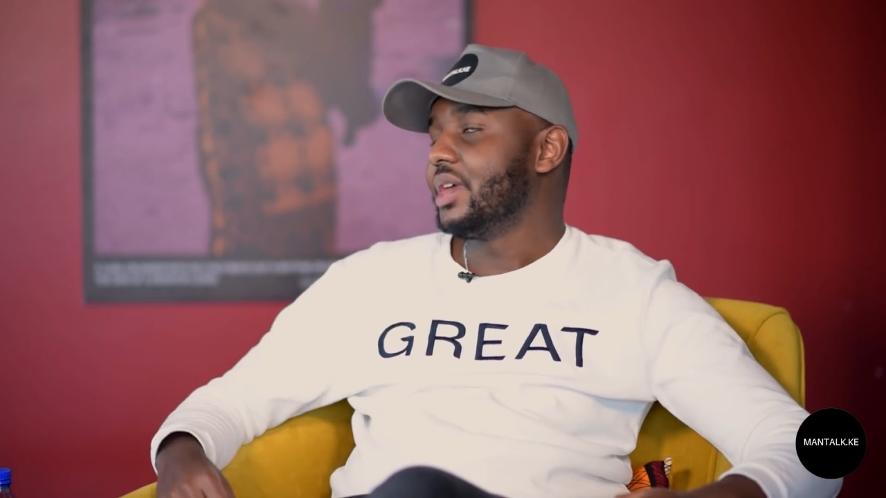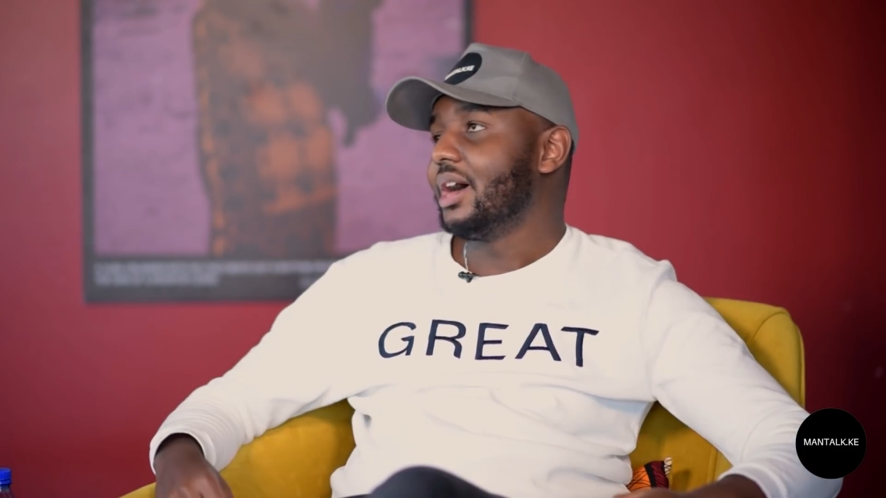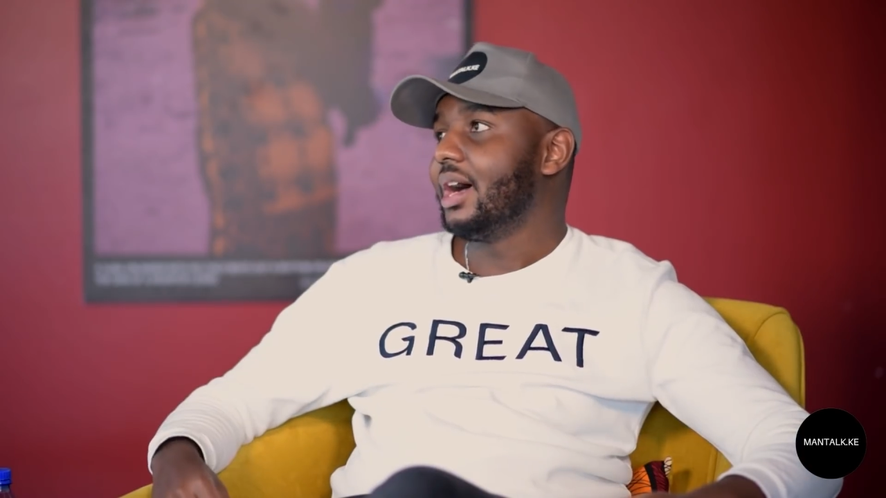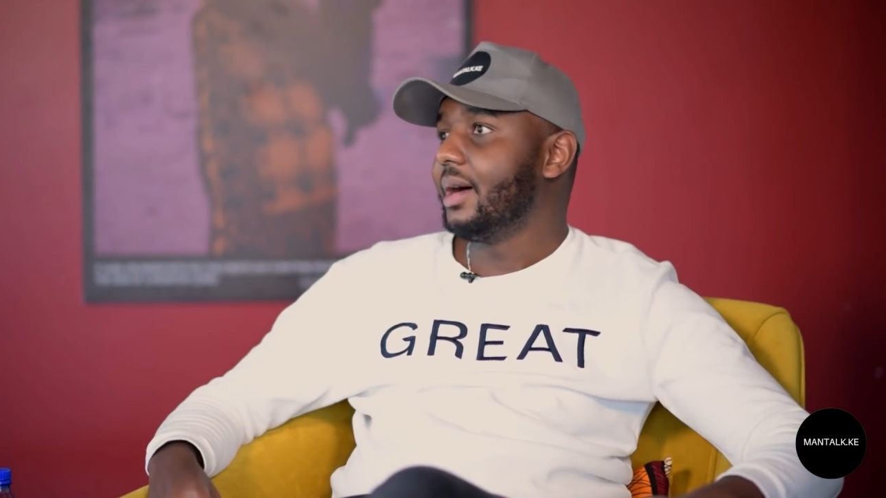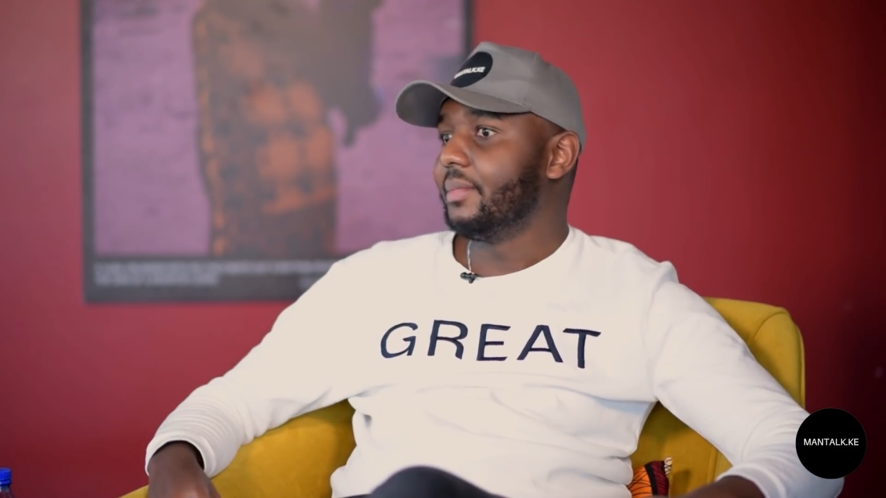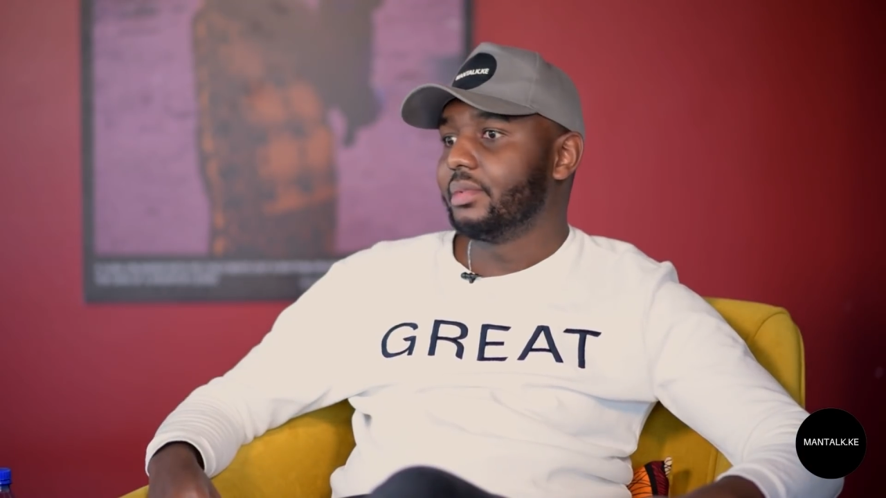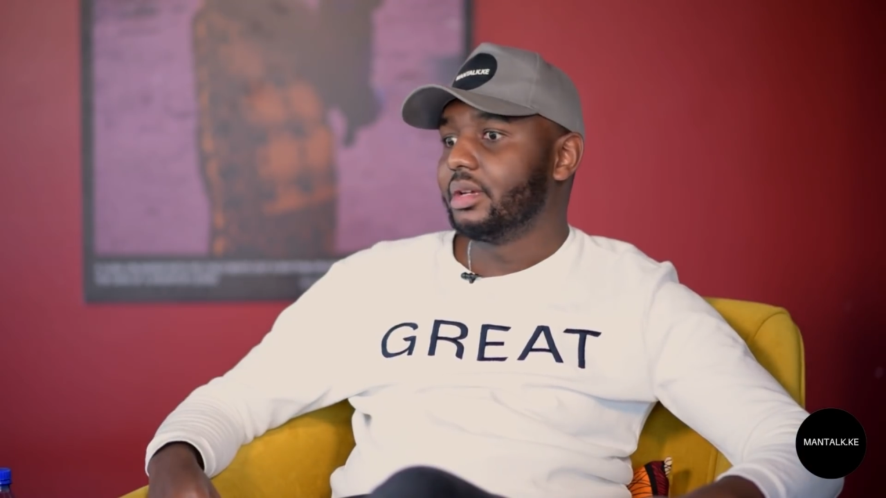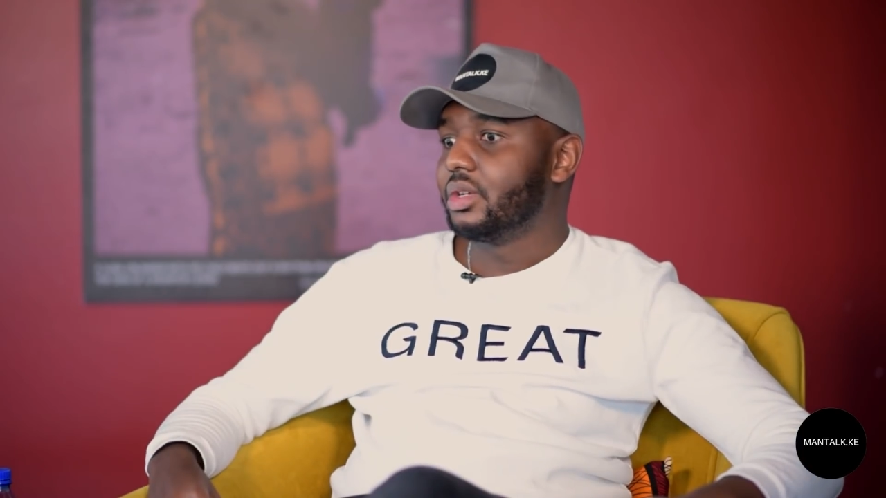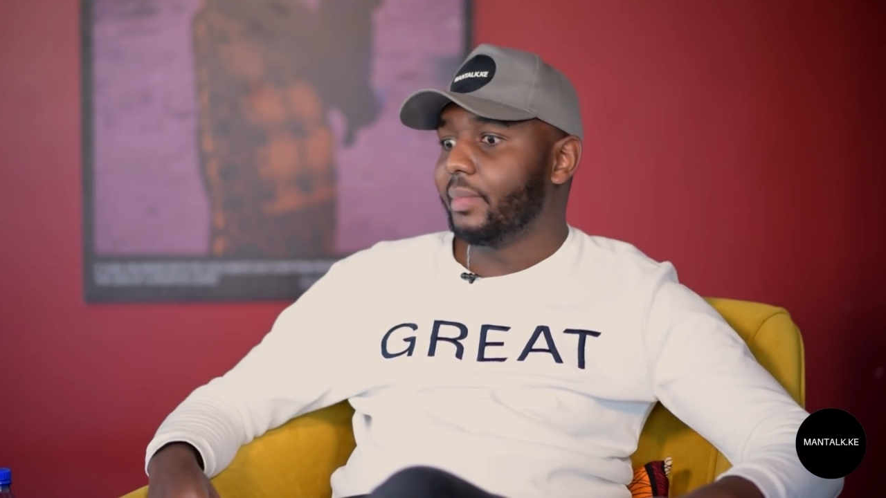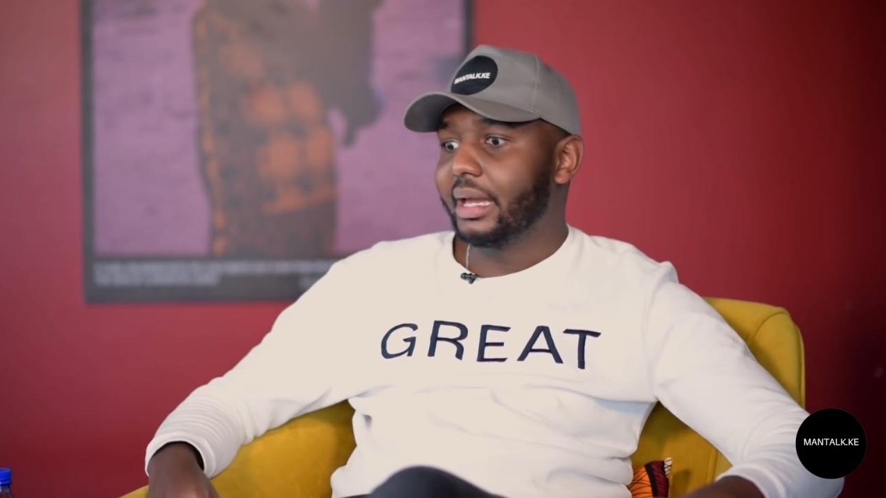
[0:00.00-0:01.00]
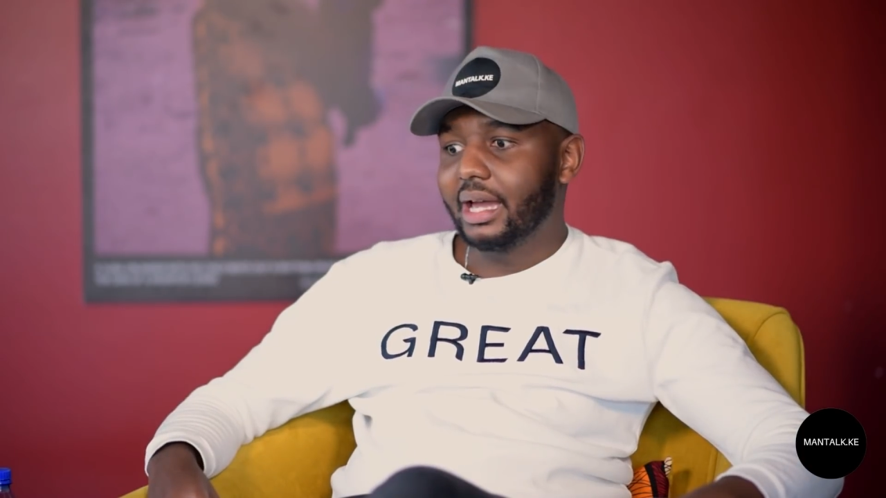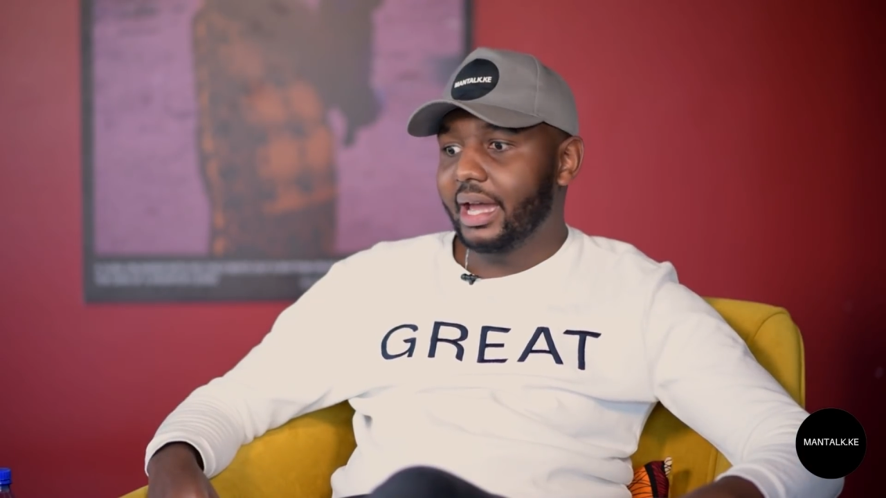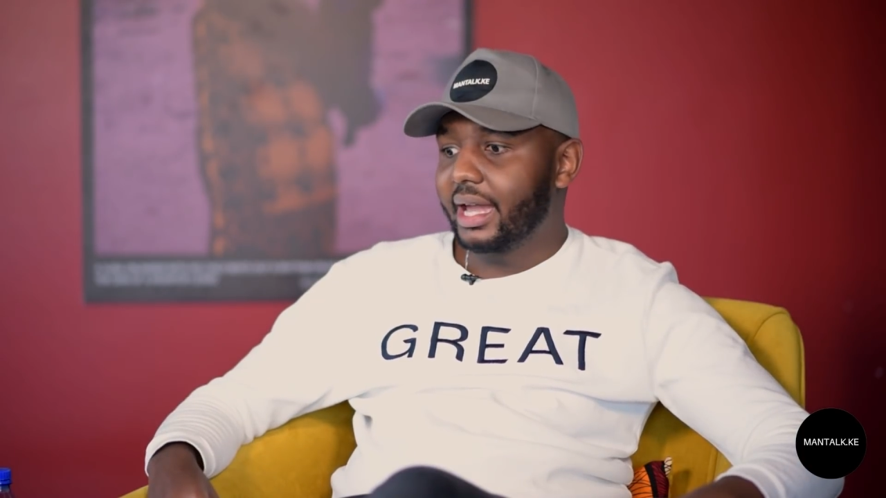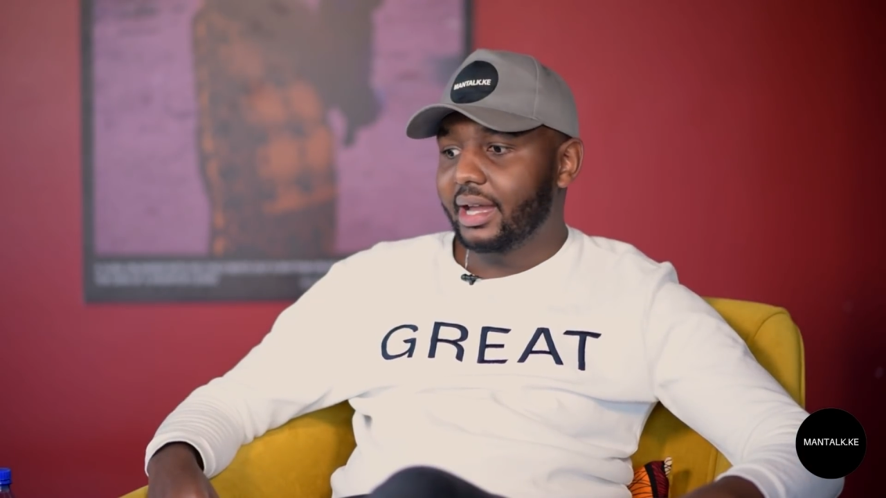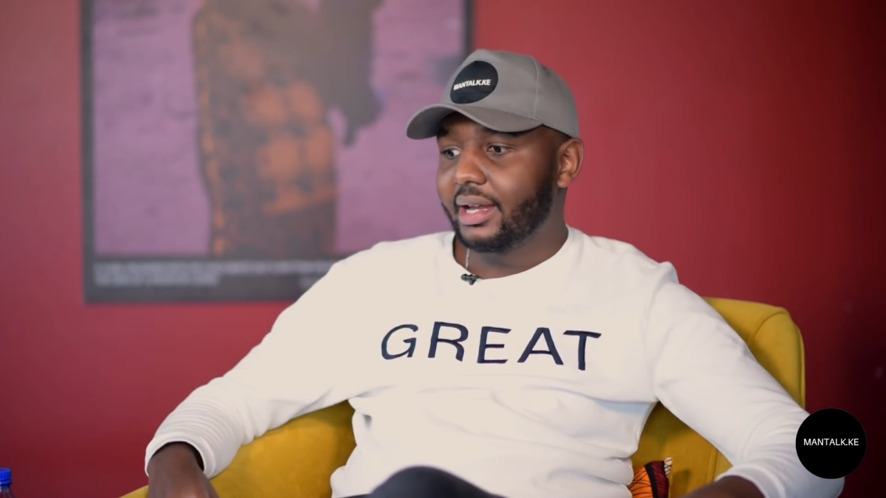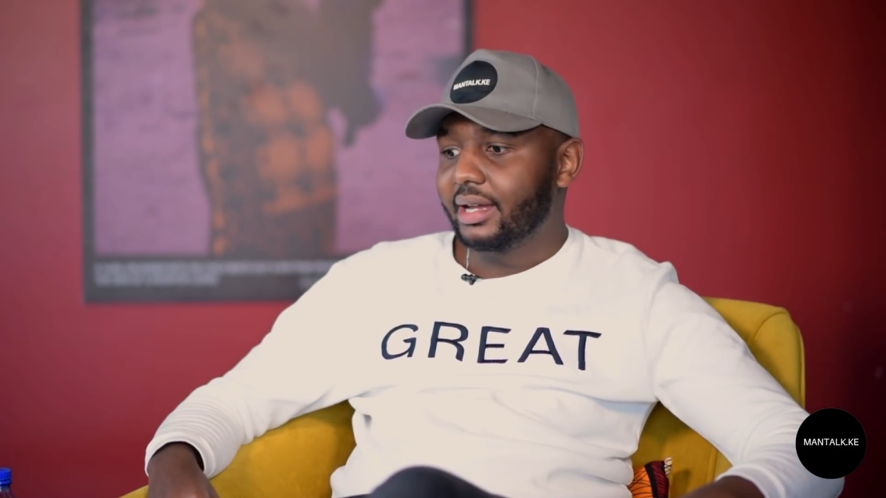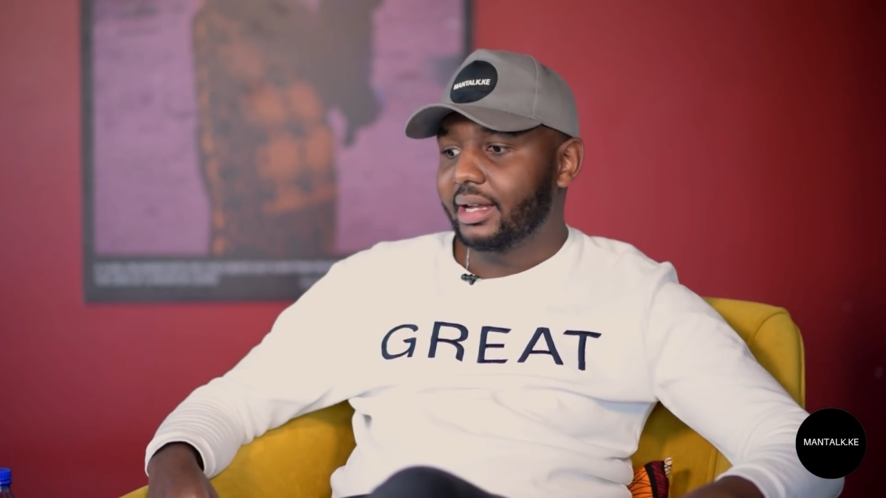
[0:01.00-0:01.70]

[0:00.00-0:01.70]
My guy,